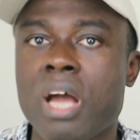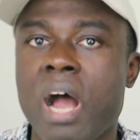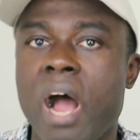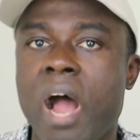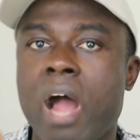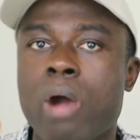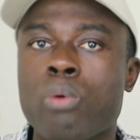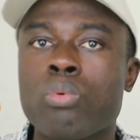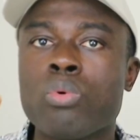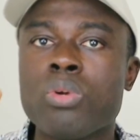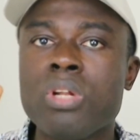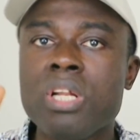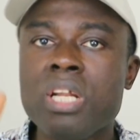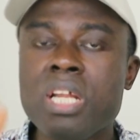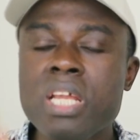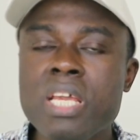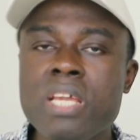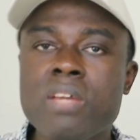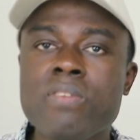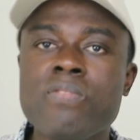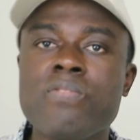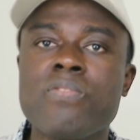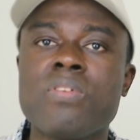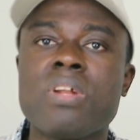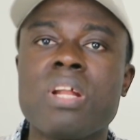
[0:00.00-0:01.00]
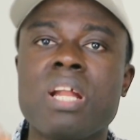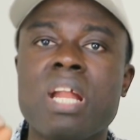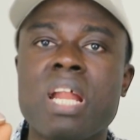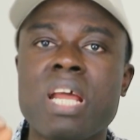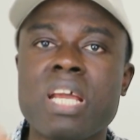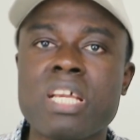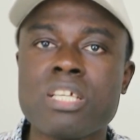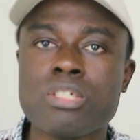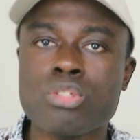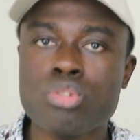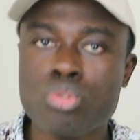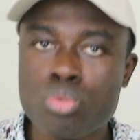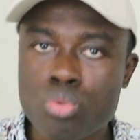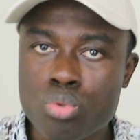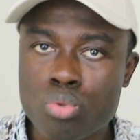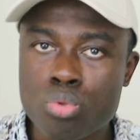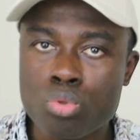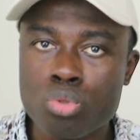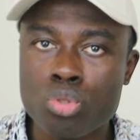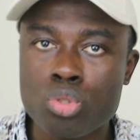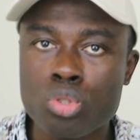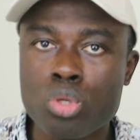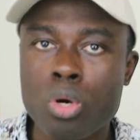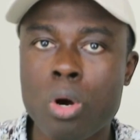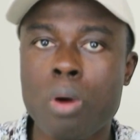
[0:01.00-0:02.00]
I will leave links
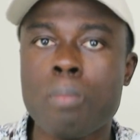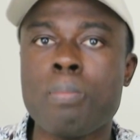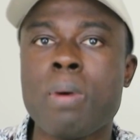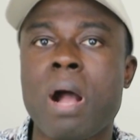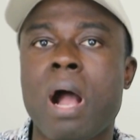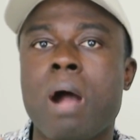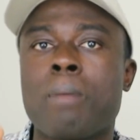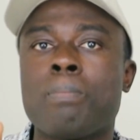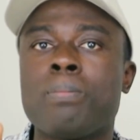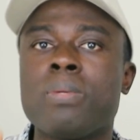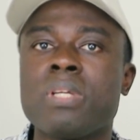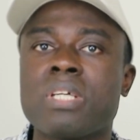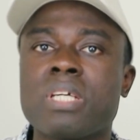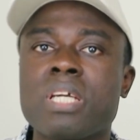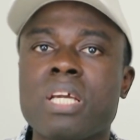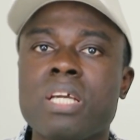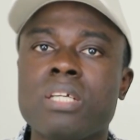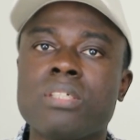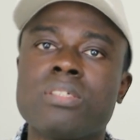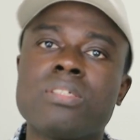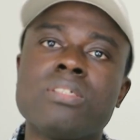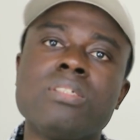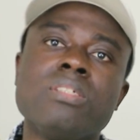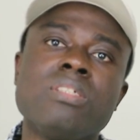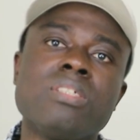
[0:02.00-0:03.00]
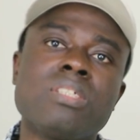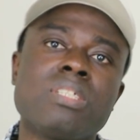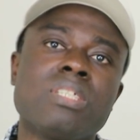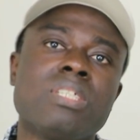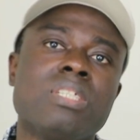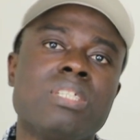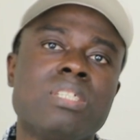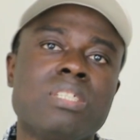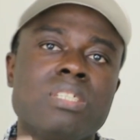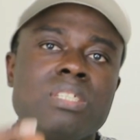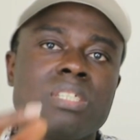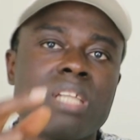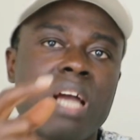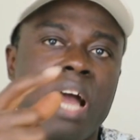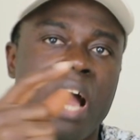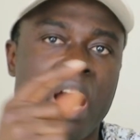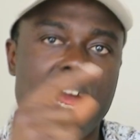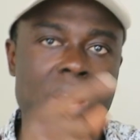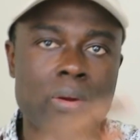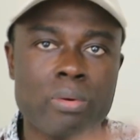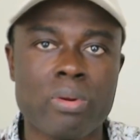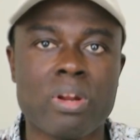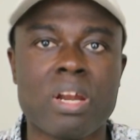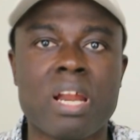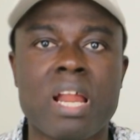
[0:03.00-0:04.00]
to job applications in
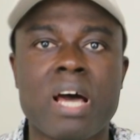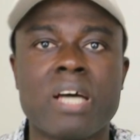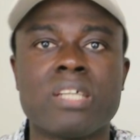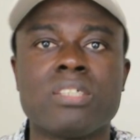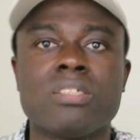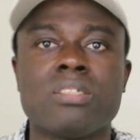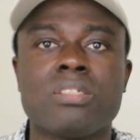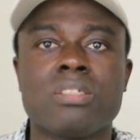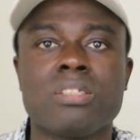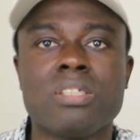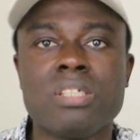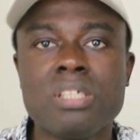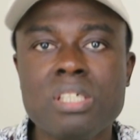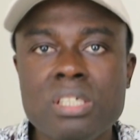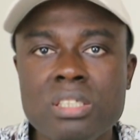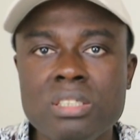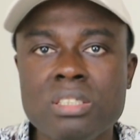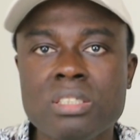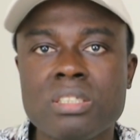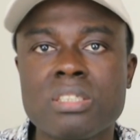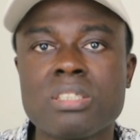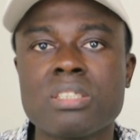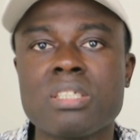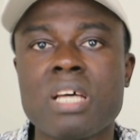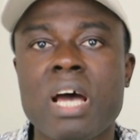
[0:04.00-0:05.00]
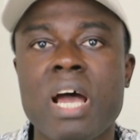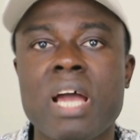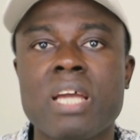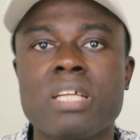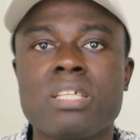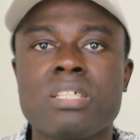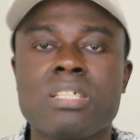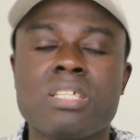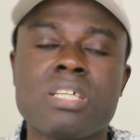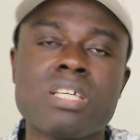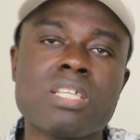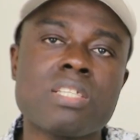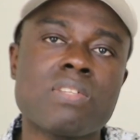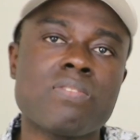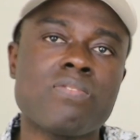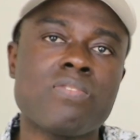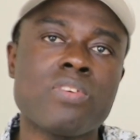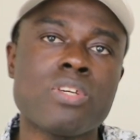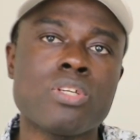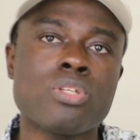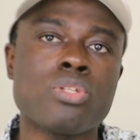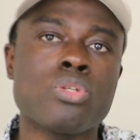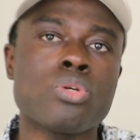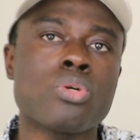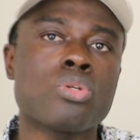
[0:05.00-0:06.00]
Ireland inside this
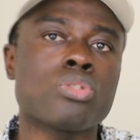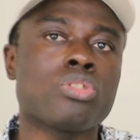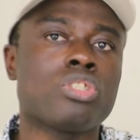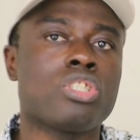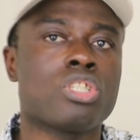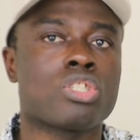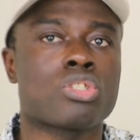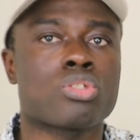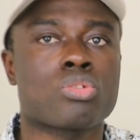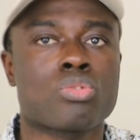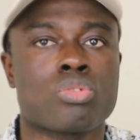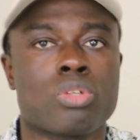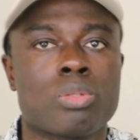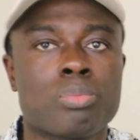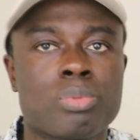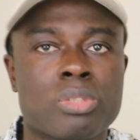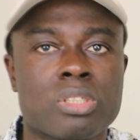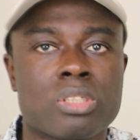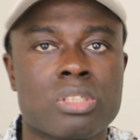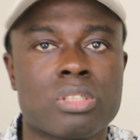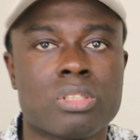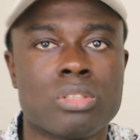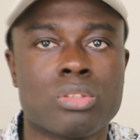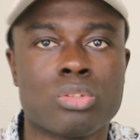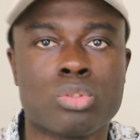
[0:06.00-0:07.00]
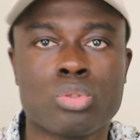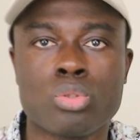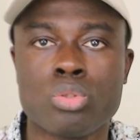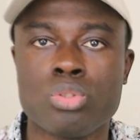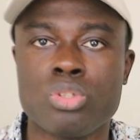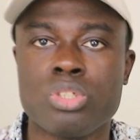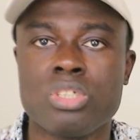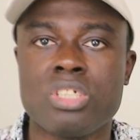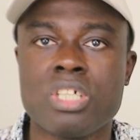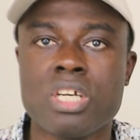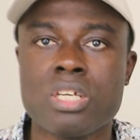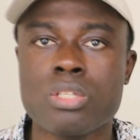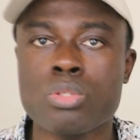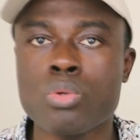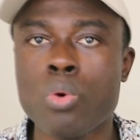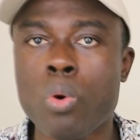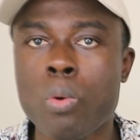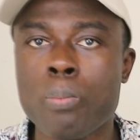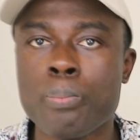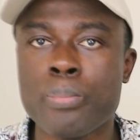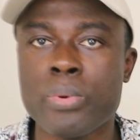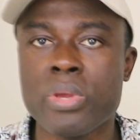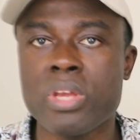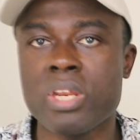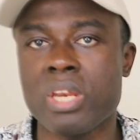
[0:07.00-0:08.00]
video description. So you just
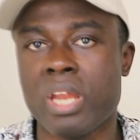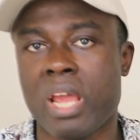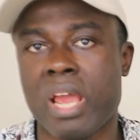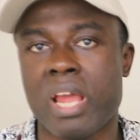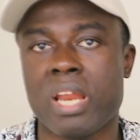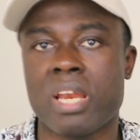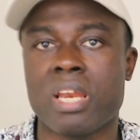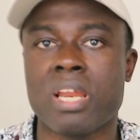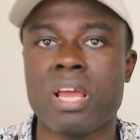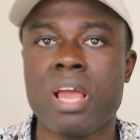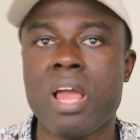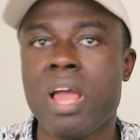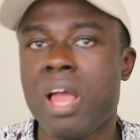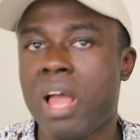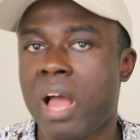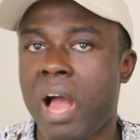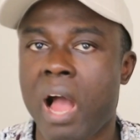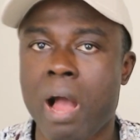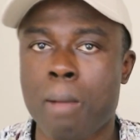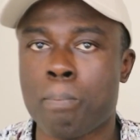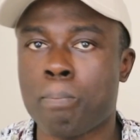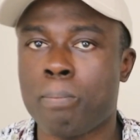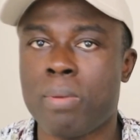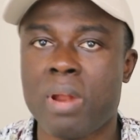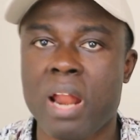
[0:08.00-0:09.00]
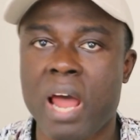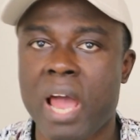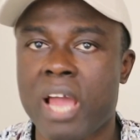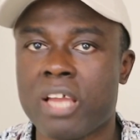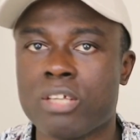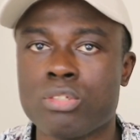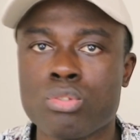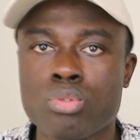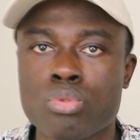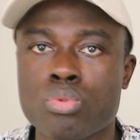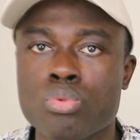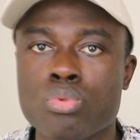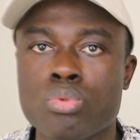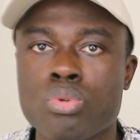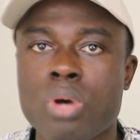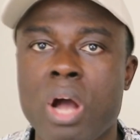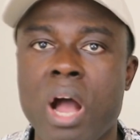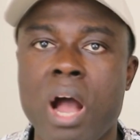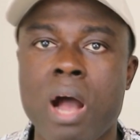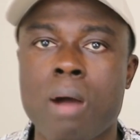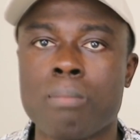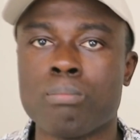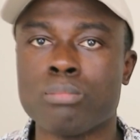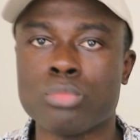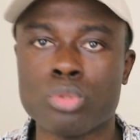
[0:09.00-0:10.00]
open and apply to
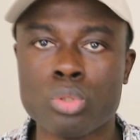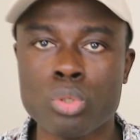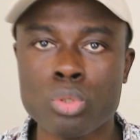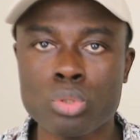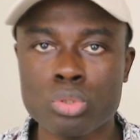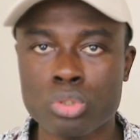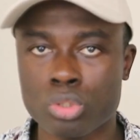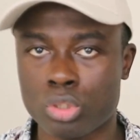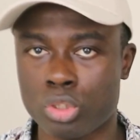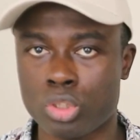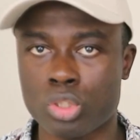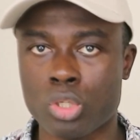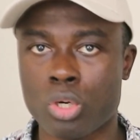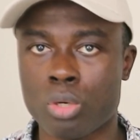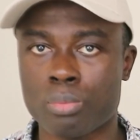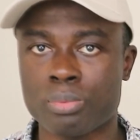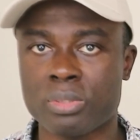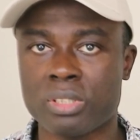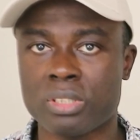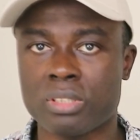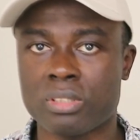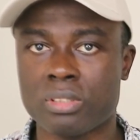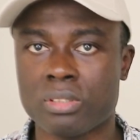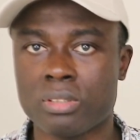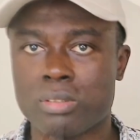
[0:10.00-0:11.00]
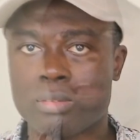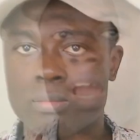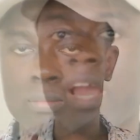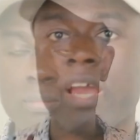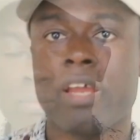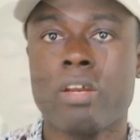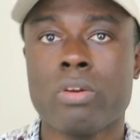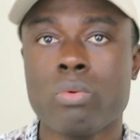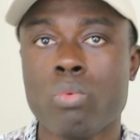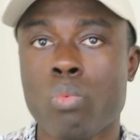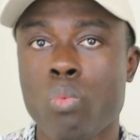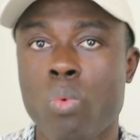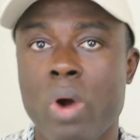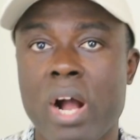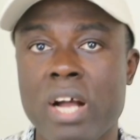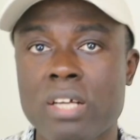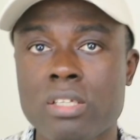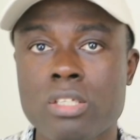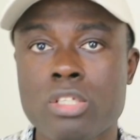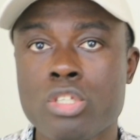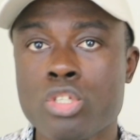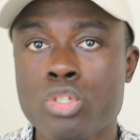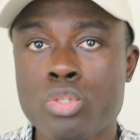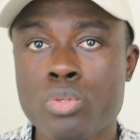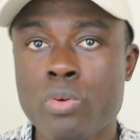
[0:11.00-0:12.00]
those jobs. And
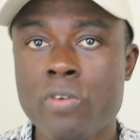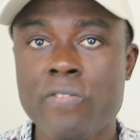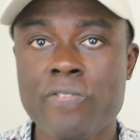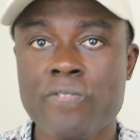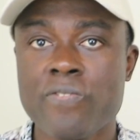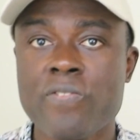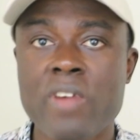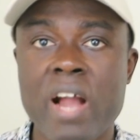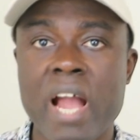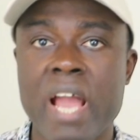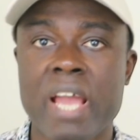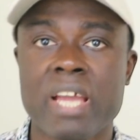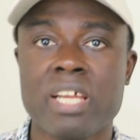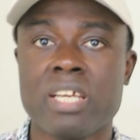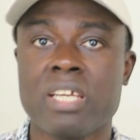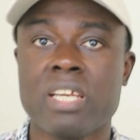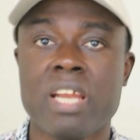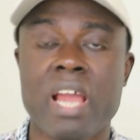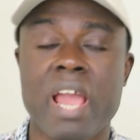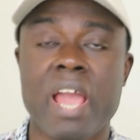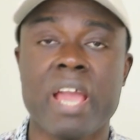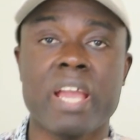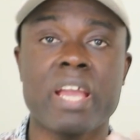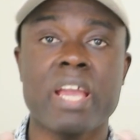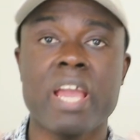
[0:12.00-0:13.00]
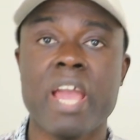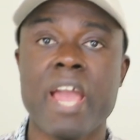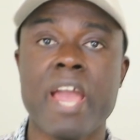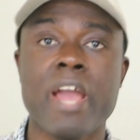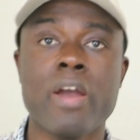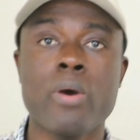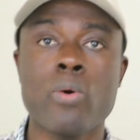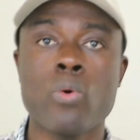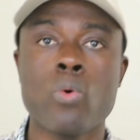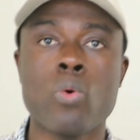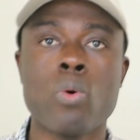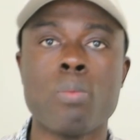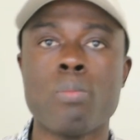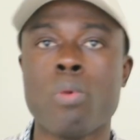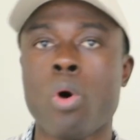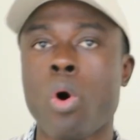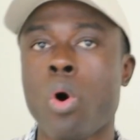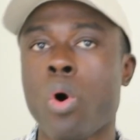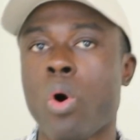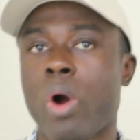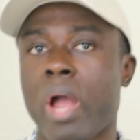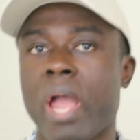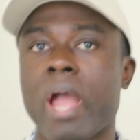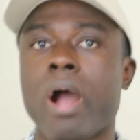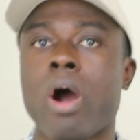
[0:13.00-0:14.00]
once you find a care home
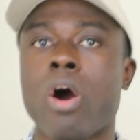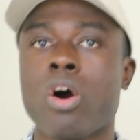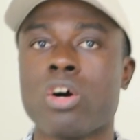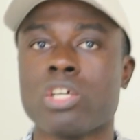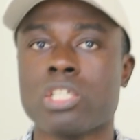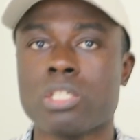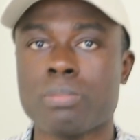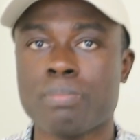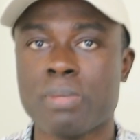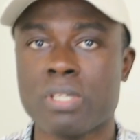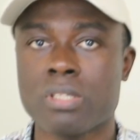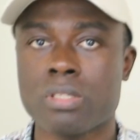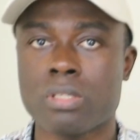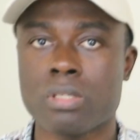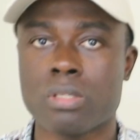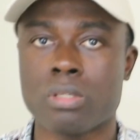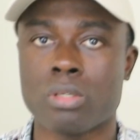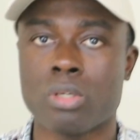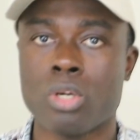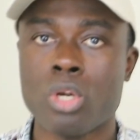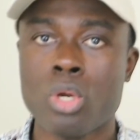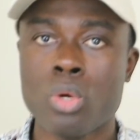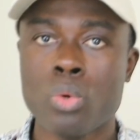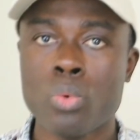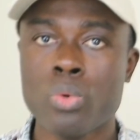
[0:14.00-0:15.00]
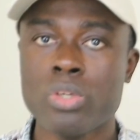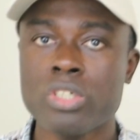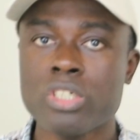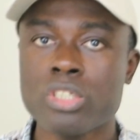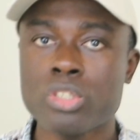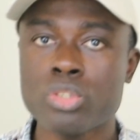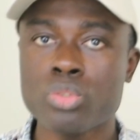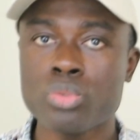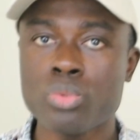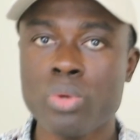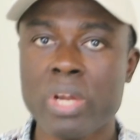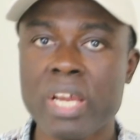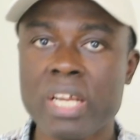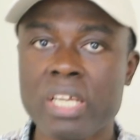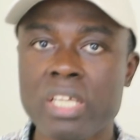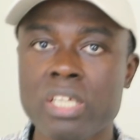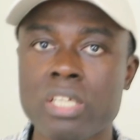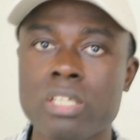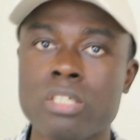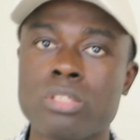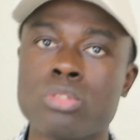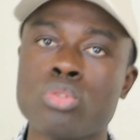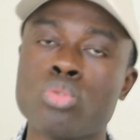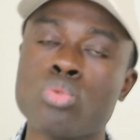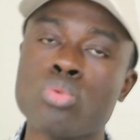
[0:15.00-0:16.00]
or a hospital which is
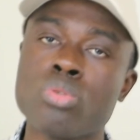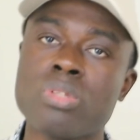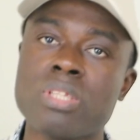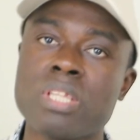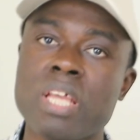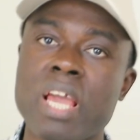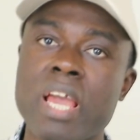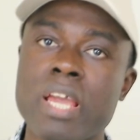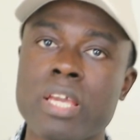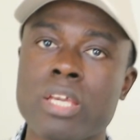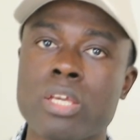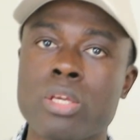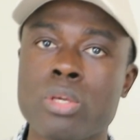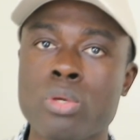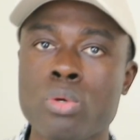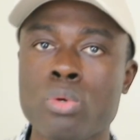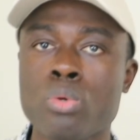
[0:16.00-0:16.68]
ready to take